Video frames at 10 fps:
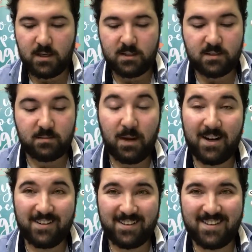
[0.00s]

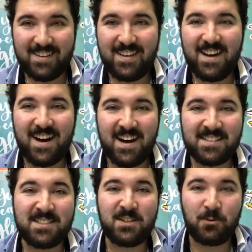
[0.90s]
Smile.
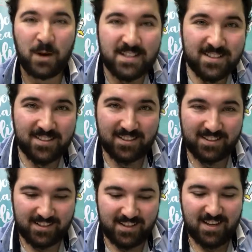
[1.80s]
Ask
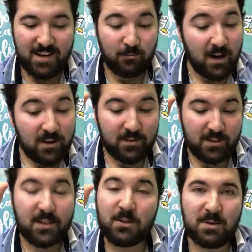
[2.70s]
questions.
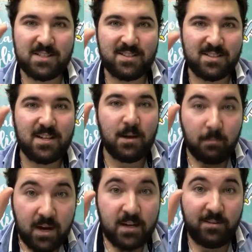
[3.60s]
Relevant questions.
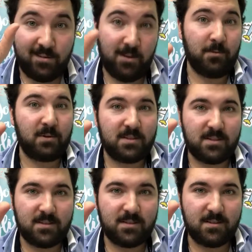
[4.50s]
Make jokes.